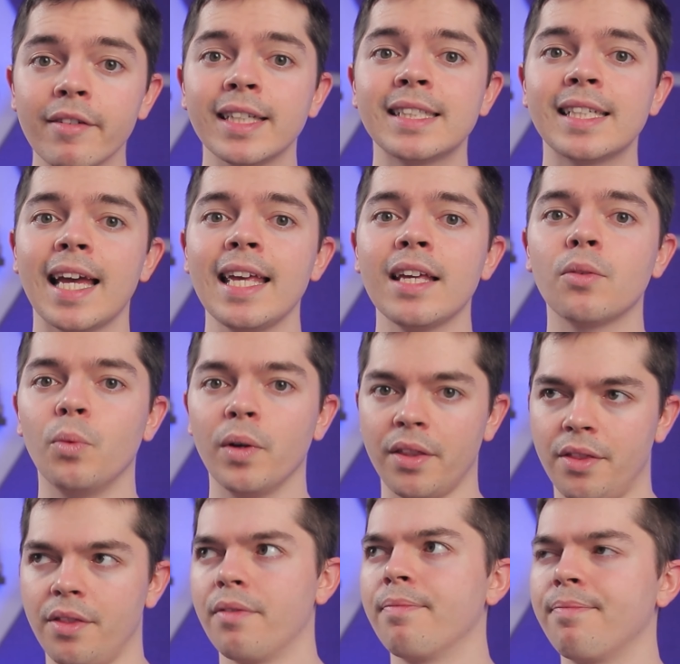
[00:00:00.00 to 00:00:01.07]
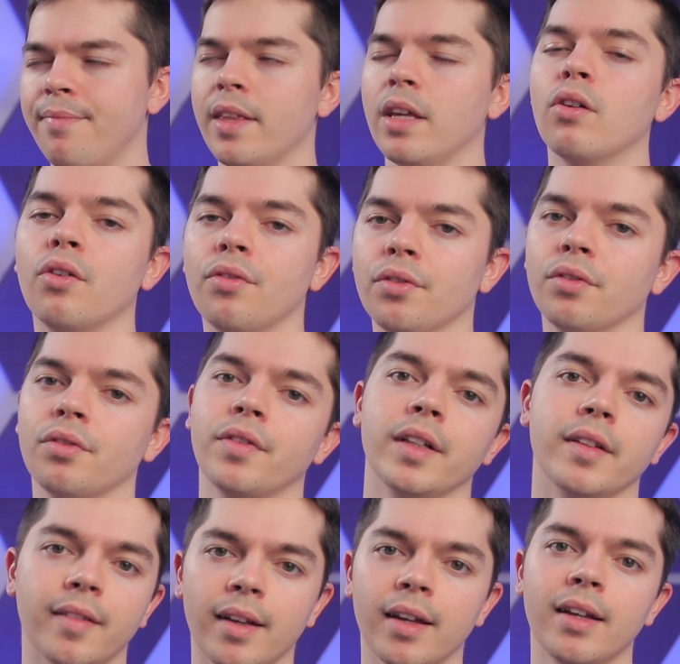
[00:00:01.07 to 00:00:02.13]
intake with the awful
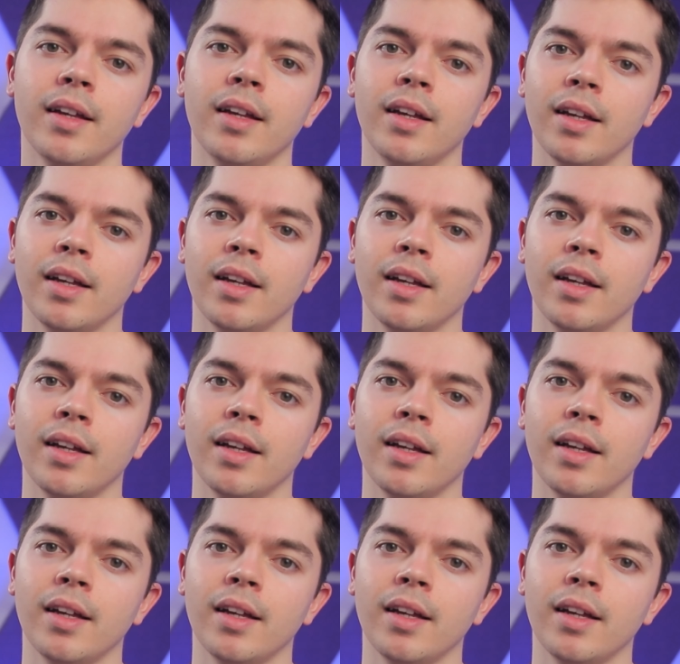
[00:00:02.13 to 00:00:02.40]
filter,